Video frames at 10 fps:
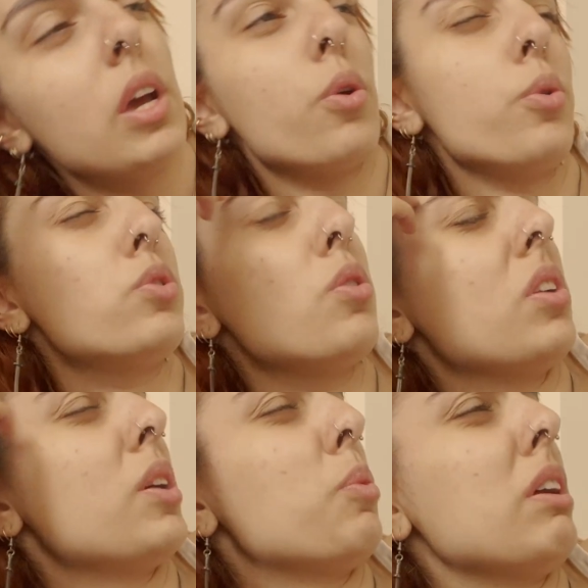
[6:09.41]
Also,
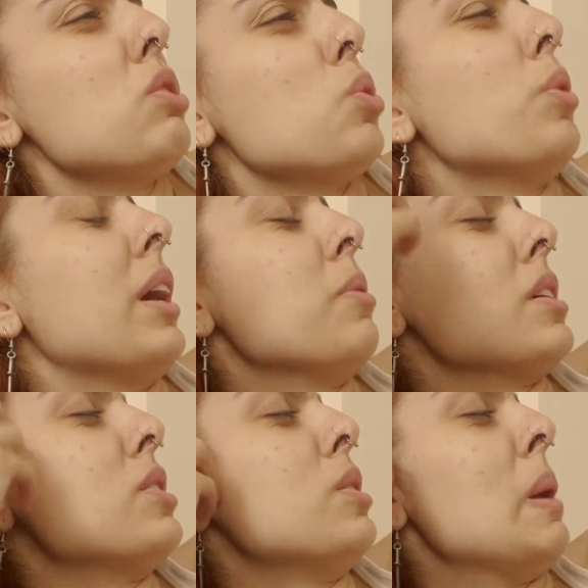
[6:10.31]
like, when I saw that it was
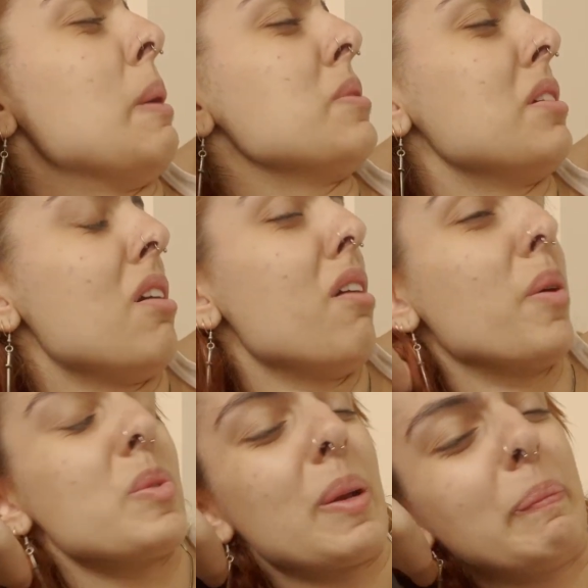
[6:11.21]
like 2.5 hours, I
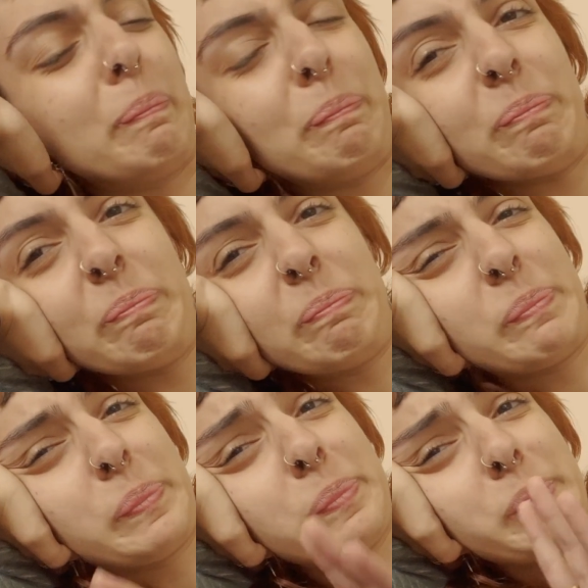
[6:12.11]
was like,
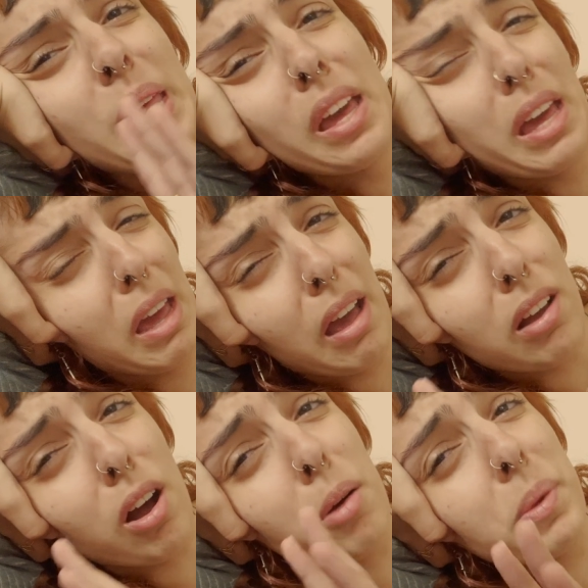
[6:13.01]

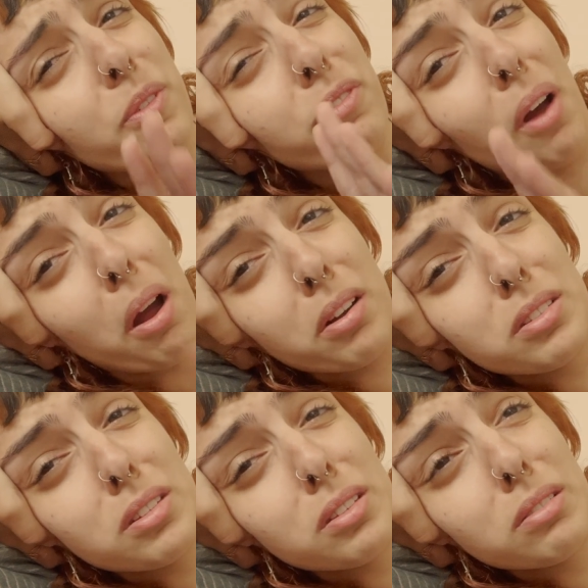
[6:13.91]
can't be
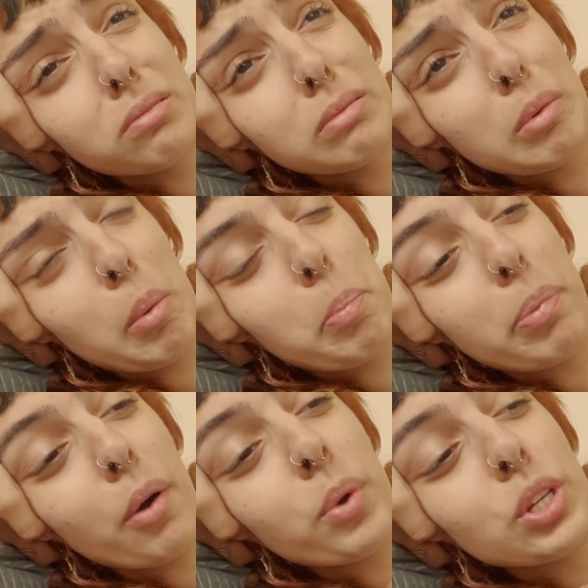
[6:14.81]
fucked.
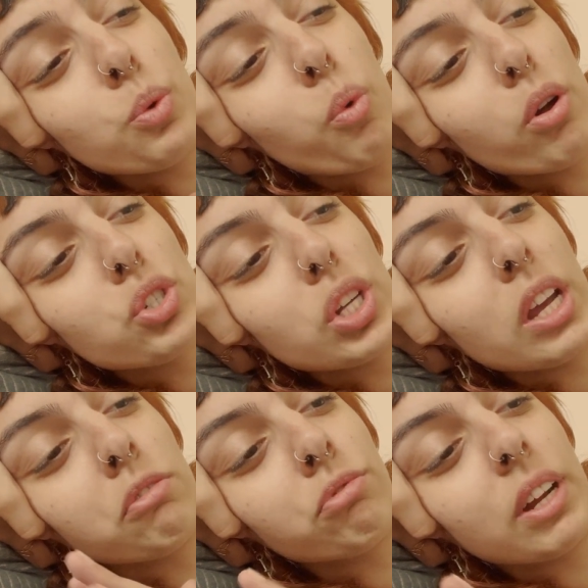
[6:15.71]
But when you watch it,
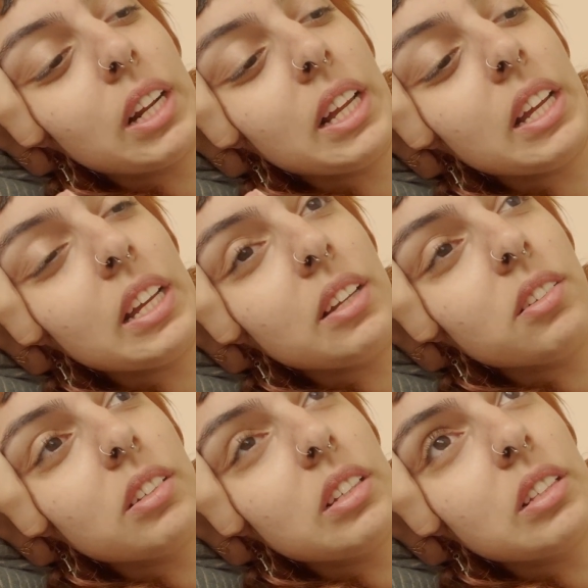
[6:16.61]
it really
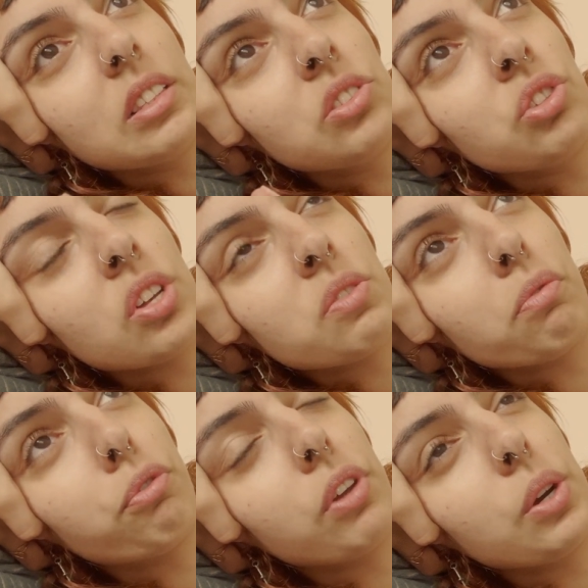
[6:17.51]
doesn't
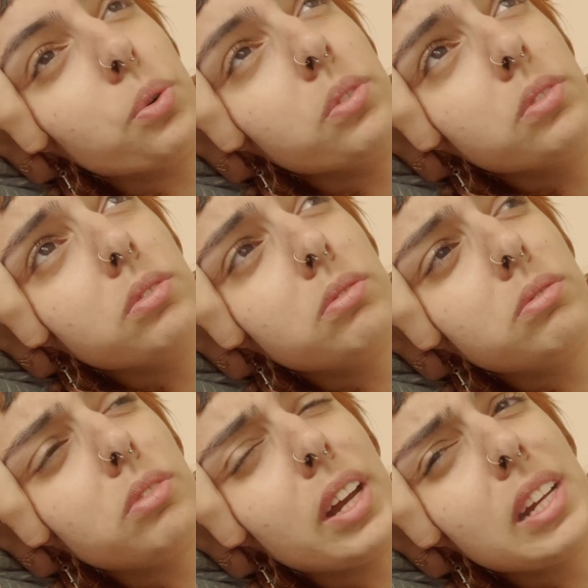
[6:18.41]
feel
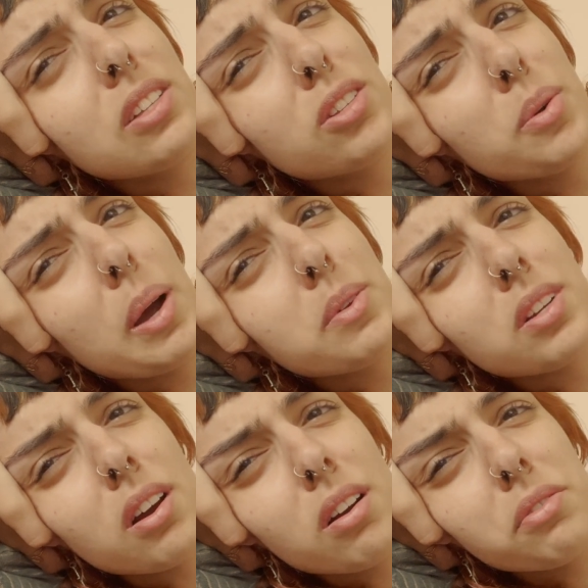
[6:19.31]
like it's 2.5
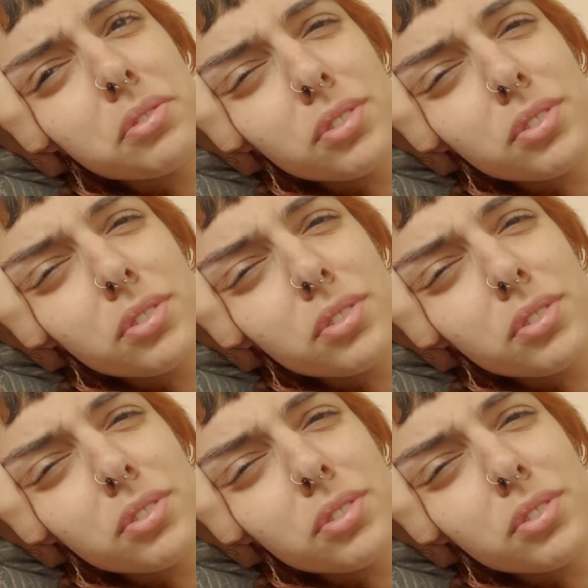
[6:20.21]
hours.